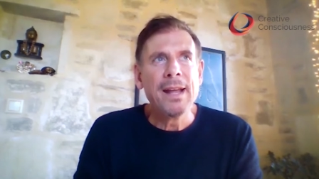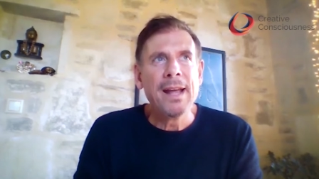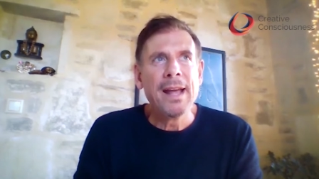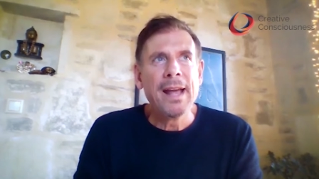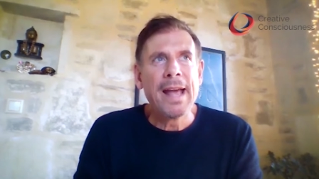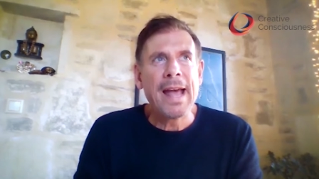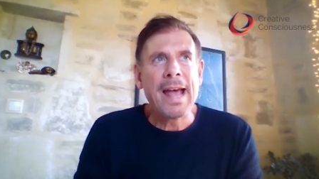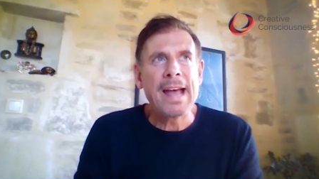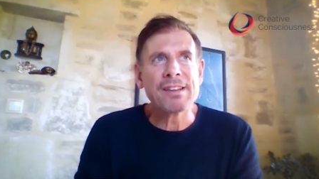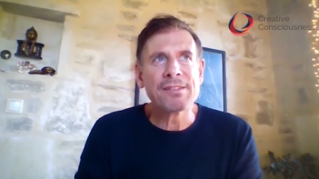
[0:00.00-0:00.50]

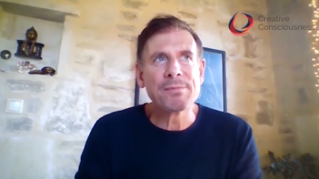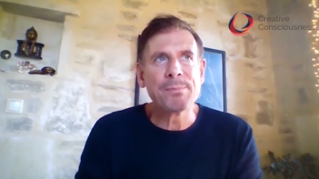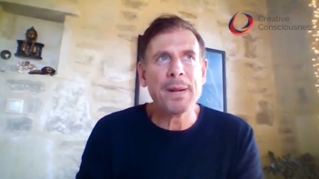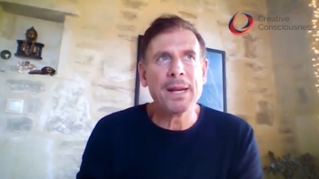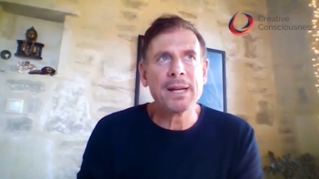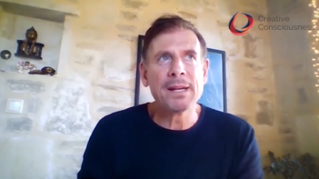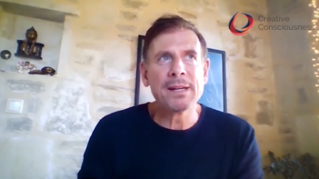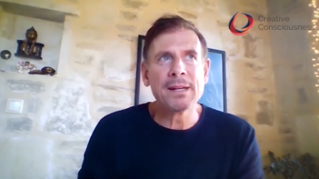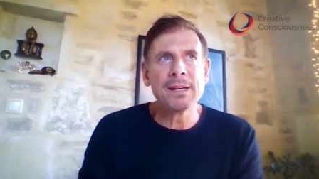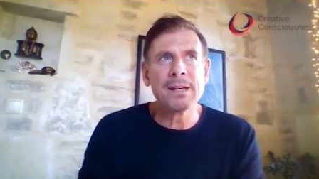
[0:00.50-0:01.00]
has
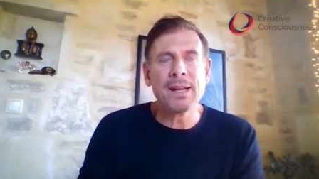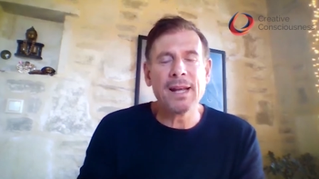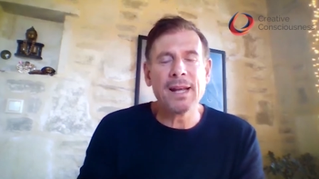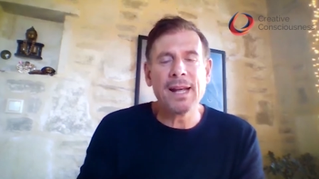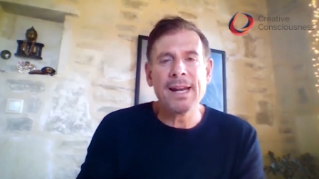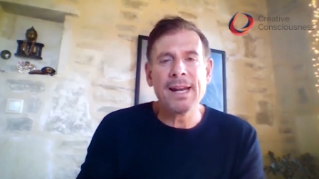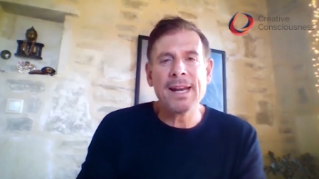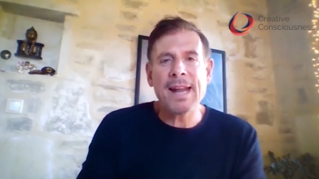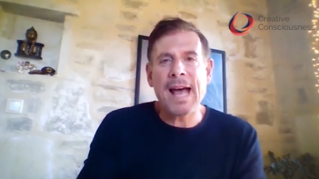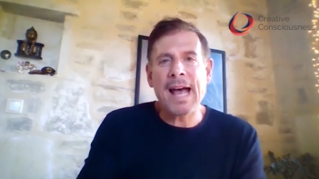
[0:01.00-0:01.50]
been
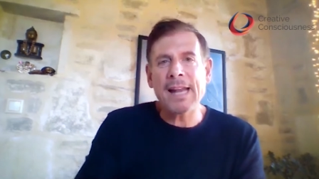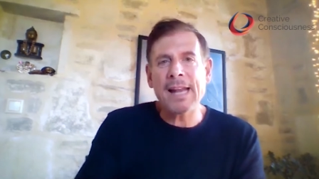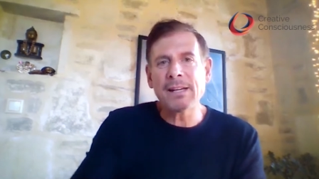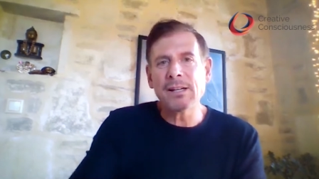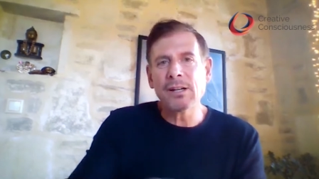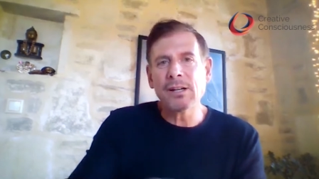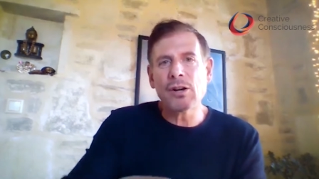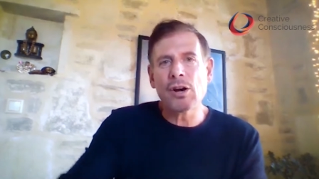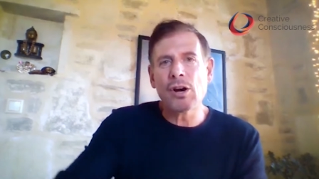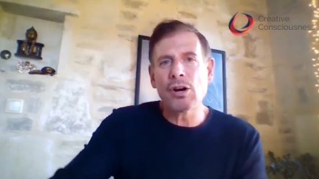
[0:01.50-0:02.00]
an
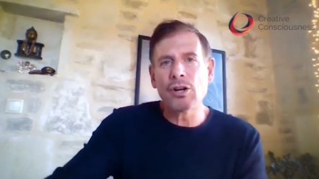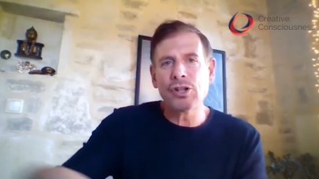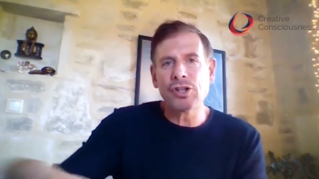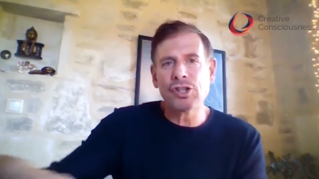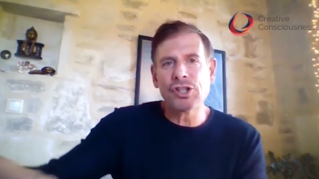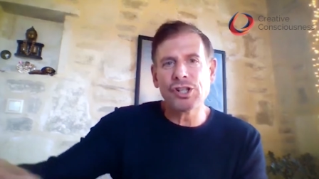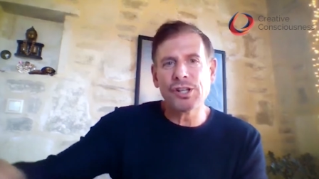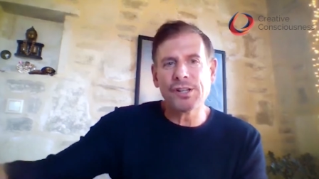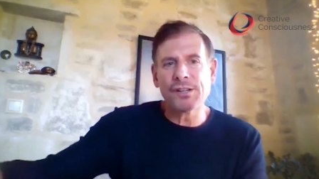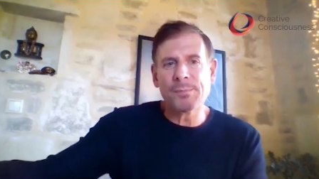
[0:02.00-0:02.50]

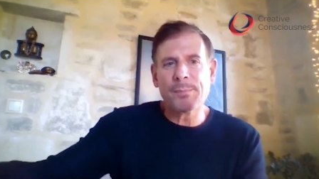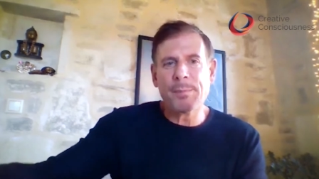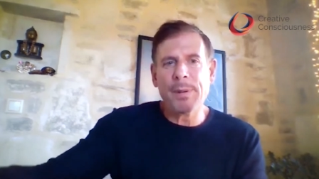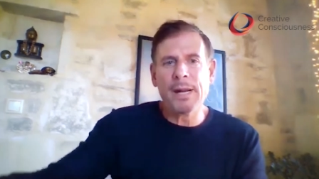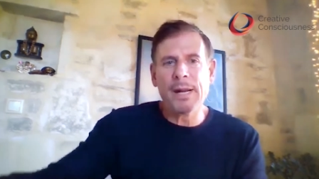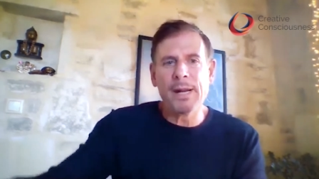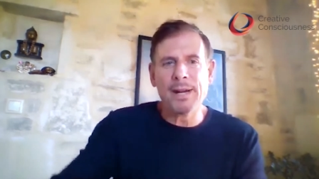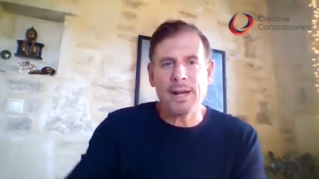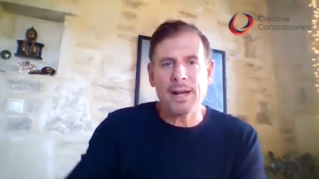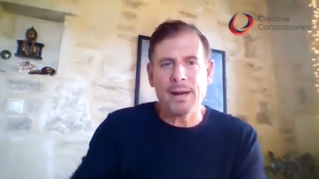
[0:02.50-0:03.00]
unconscious
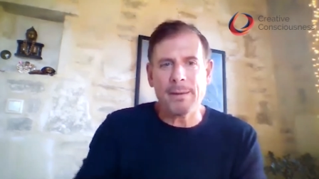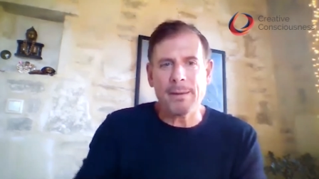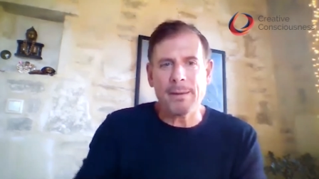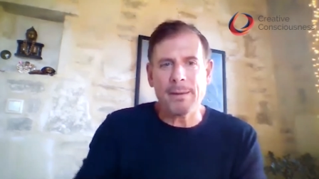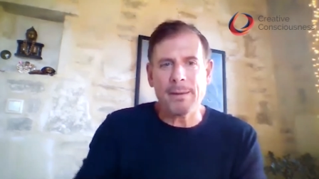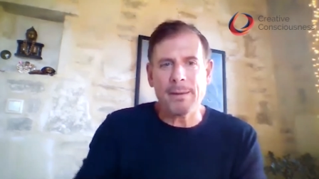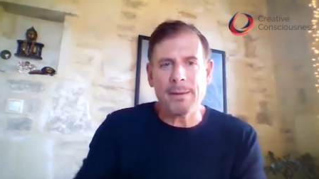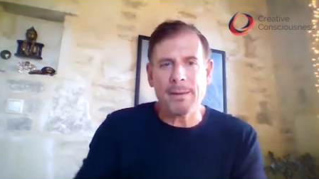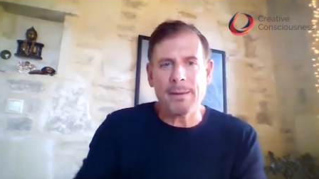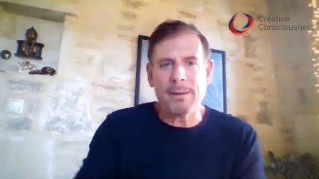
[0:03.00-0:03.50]
buildup,
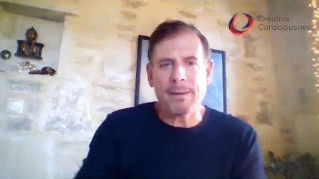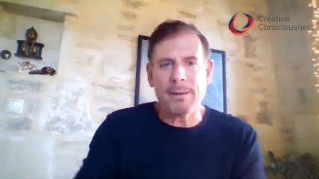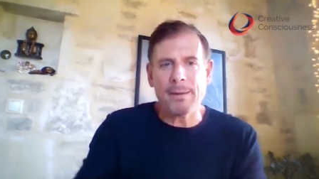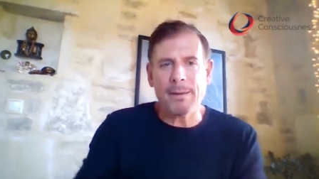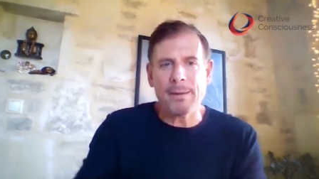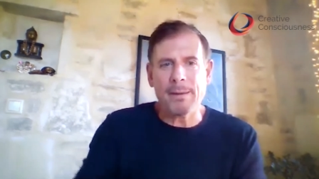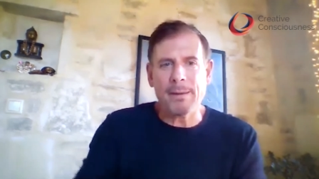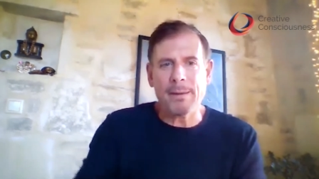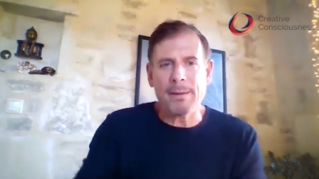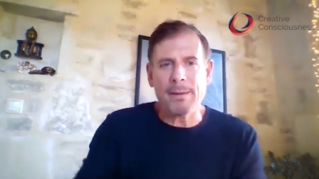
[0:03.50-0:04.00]

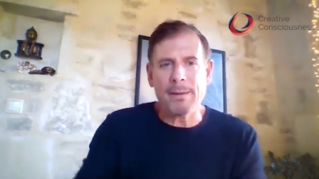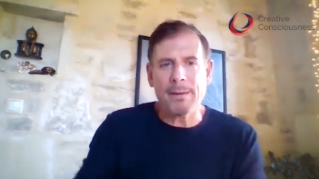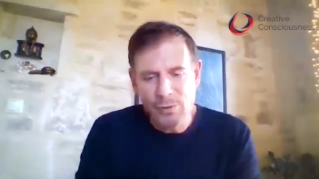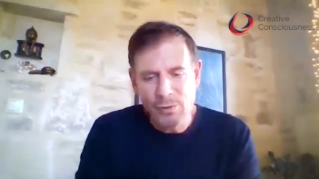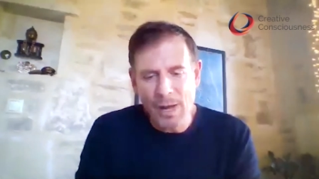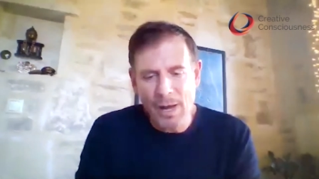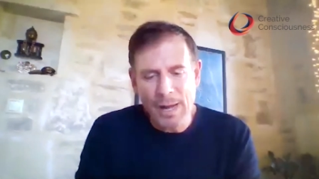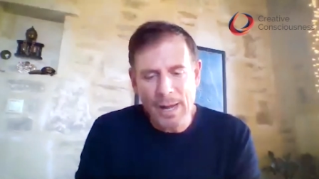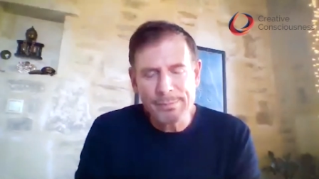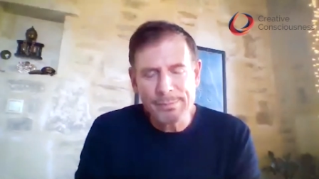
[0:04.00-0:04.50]
then you're
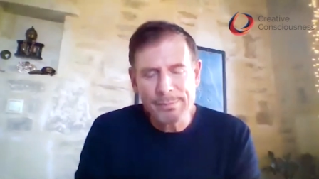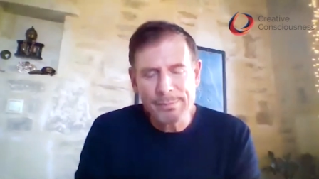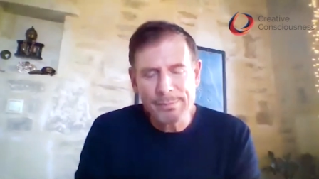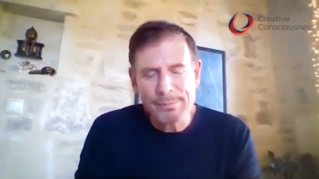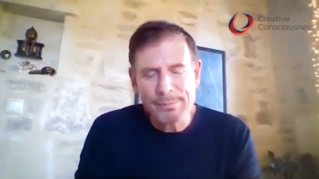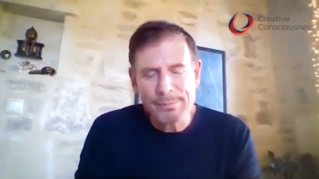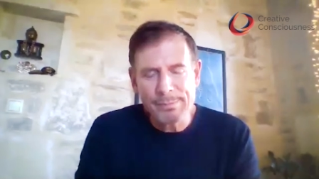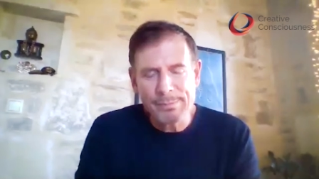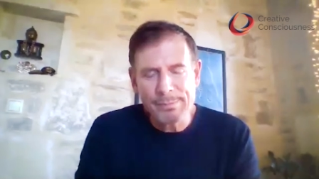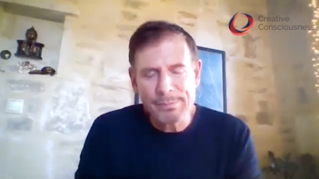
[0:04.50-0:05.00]
absolutely
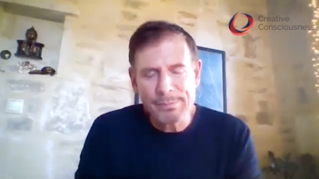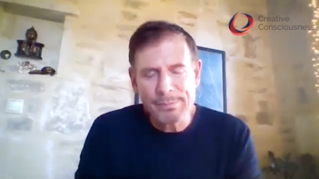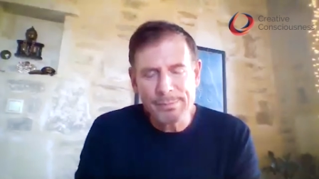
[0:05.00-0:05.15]
right.